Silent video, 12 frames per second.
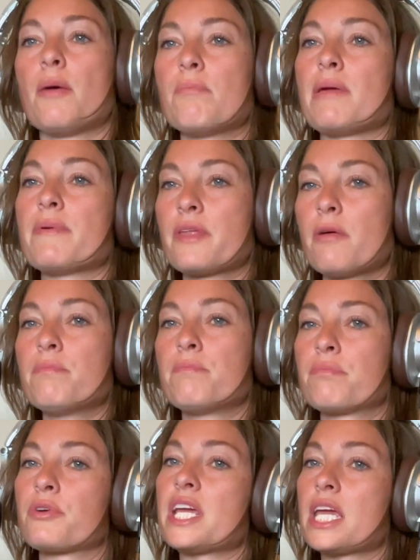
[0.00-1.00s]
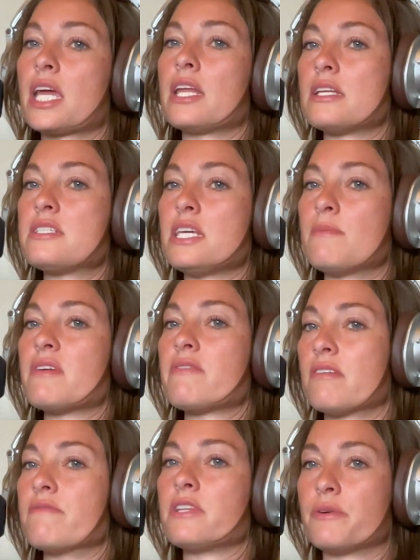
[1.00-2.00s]
Maybe they'll bring in a team of
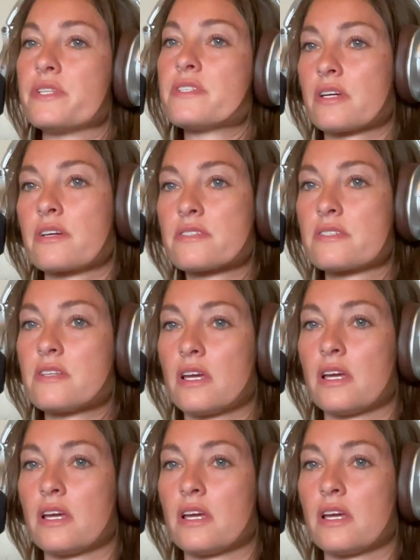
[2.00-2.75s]
influencers